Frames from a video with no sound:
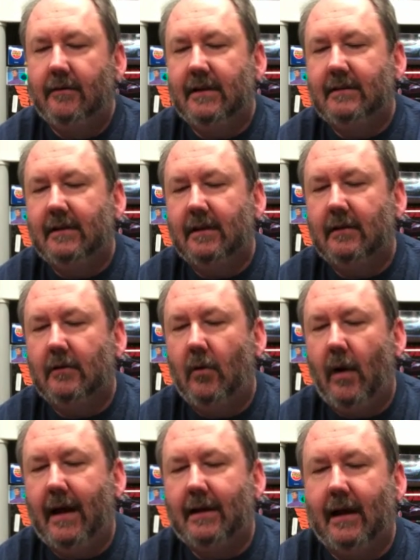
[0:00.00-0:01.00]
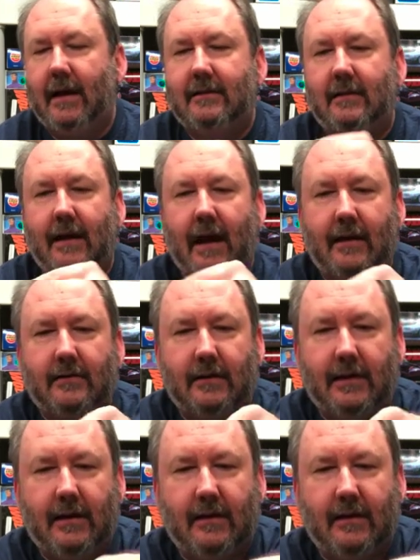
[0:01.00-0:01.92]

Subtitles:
Fits in quite nicely, actually.